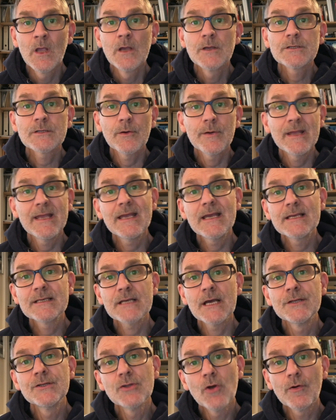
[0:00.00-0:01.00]
So here's
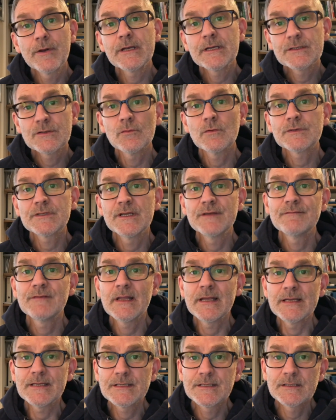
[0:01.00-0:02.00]
a non-exhaustive
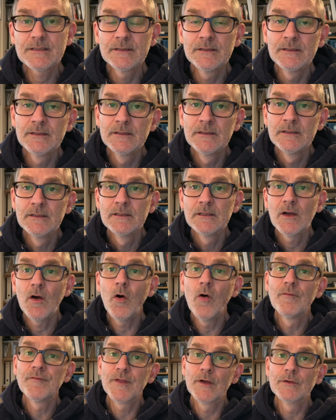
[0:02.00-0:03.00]
list
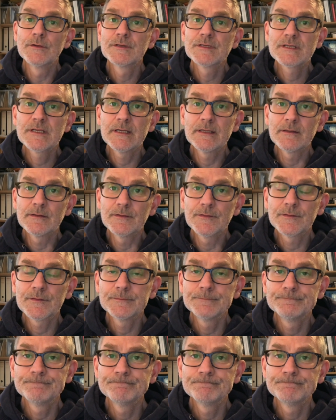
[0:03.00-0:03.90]
of those skills.